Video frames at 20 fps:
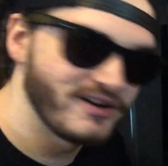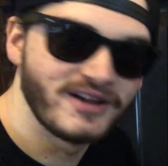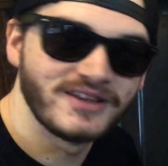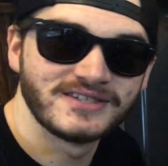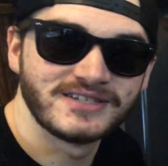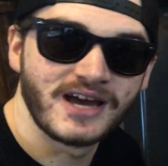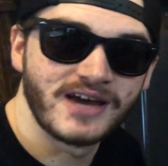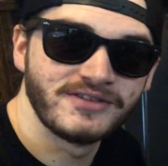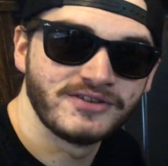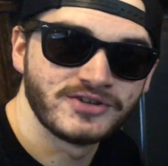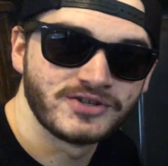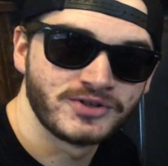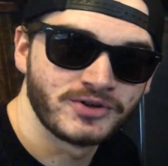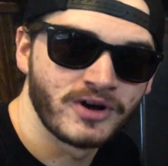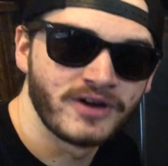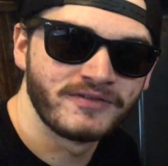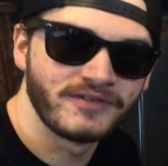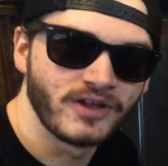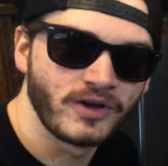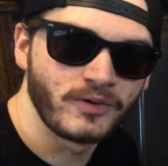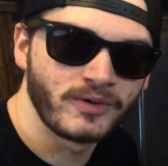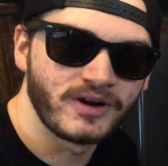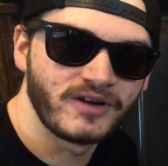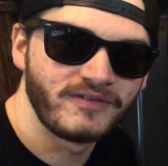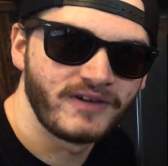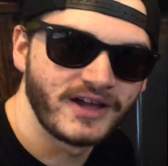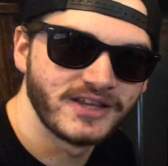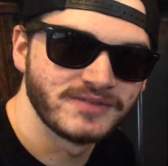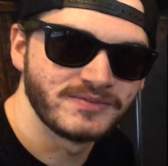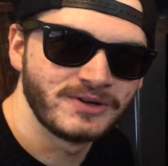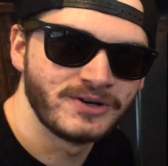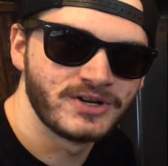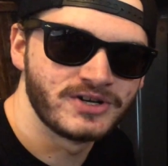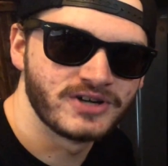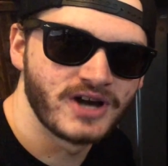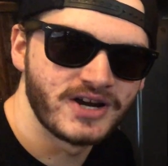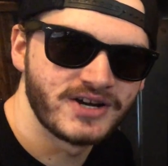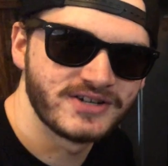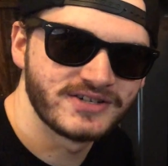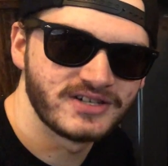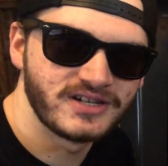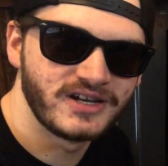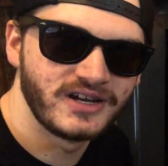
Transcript: inside this drawer. I feel like we're gonna find some good treasures in